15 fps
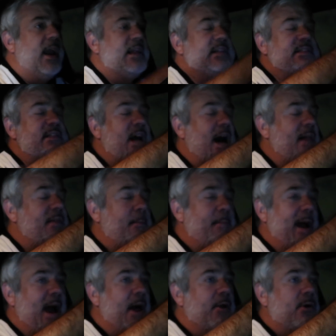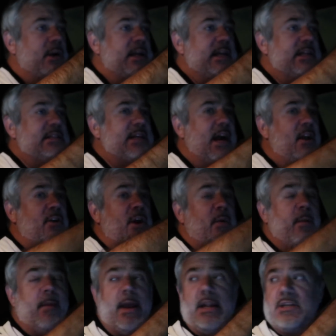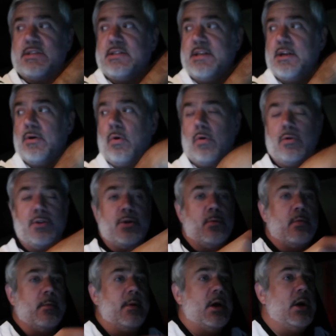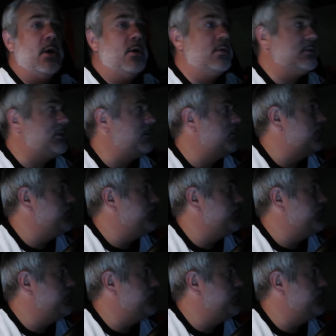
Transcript: it's not the batteries. I don't know. We may just need a whole new remote.